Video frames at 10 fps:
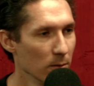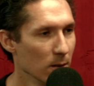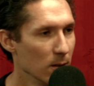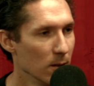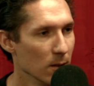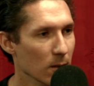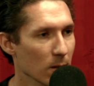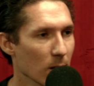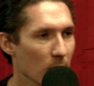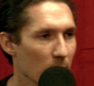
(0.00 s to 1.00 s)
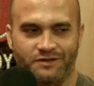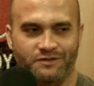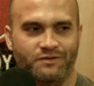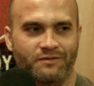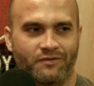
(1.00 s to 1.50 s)
Yeah, does
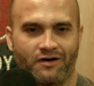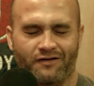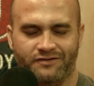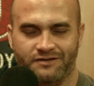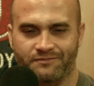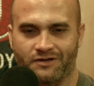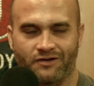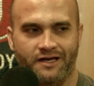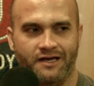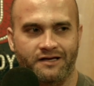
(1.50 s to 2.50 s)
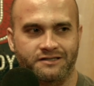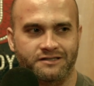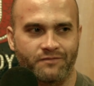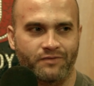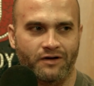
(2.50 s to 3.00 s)
people off because I'm clicking in a
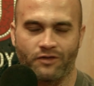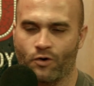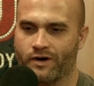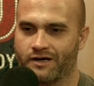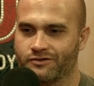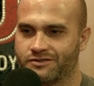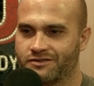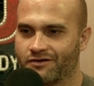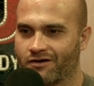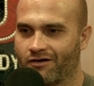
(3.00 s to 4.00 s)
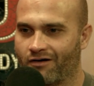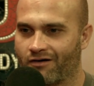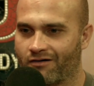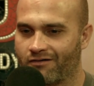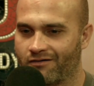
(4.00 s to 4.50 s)
seatbelt. No one else is in the
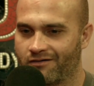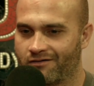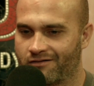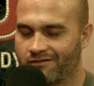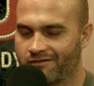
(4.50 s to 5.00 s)
car. Yeah.